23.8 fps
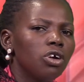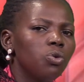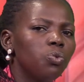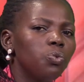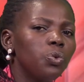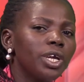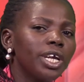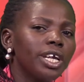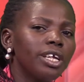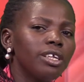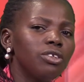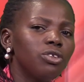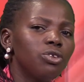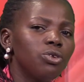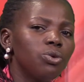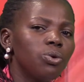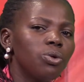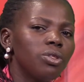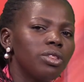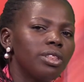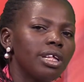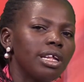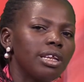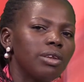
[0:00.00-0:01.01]
we can
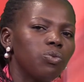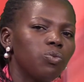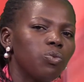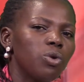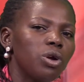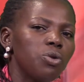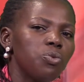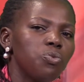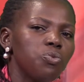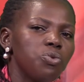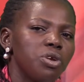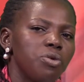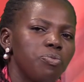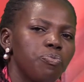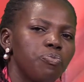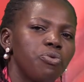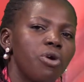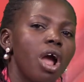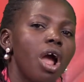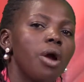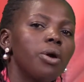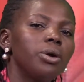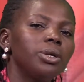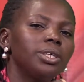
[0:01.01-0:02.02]
do that when we
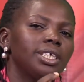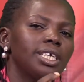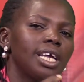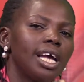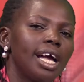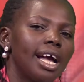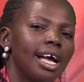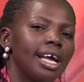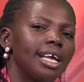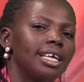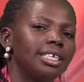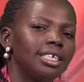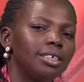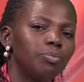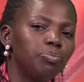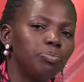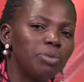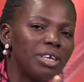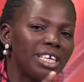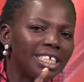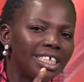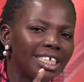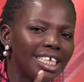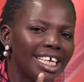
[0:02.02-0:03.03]
prioritize
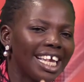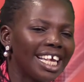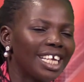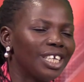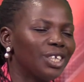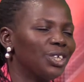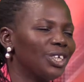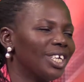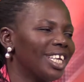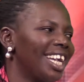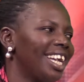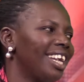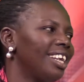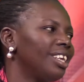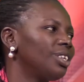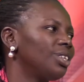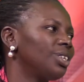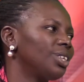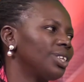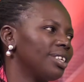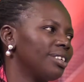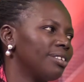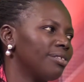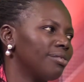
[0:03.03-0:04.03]
basic
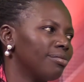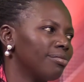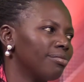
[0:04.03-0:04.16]
education.